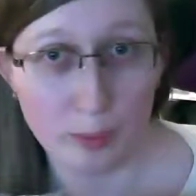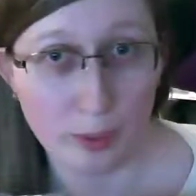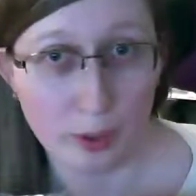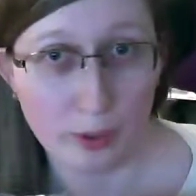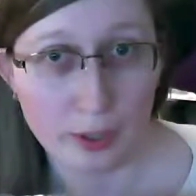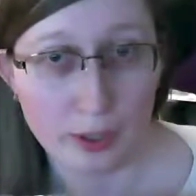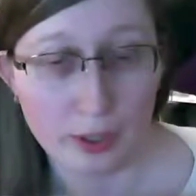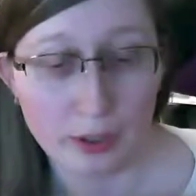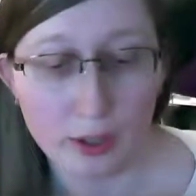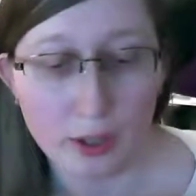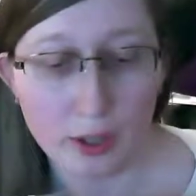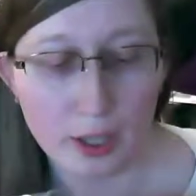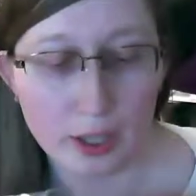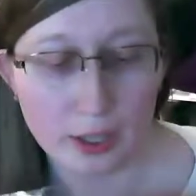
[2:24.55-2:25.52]
broken
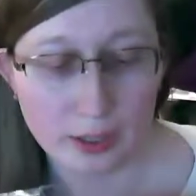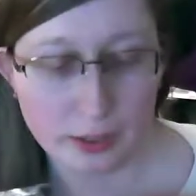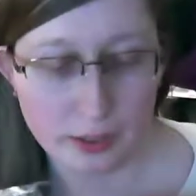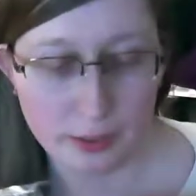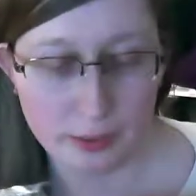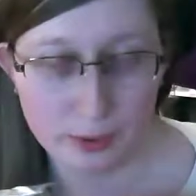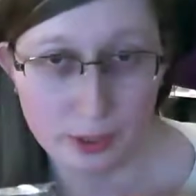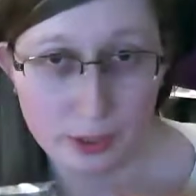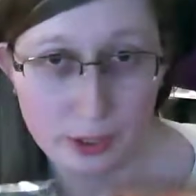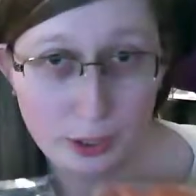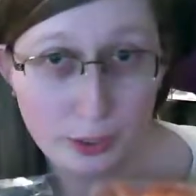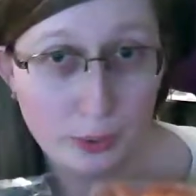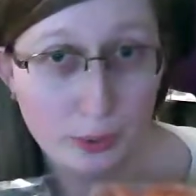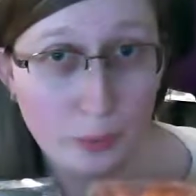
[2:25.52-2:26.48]
claw. It was a
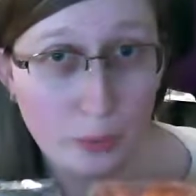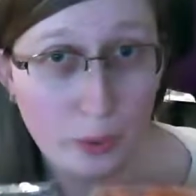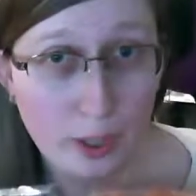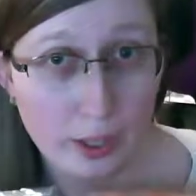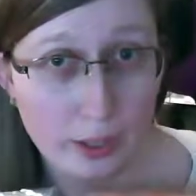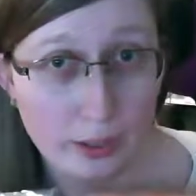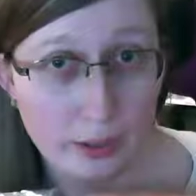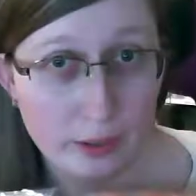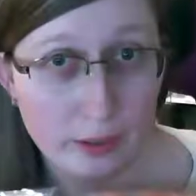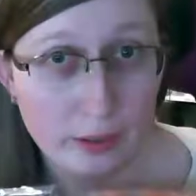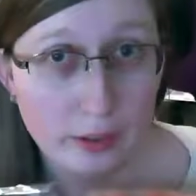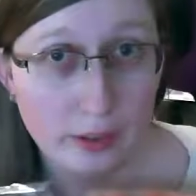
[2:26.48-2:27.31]
two in one.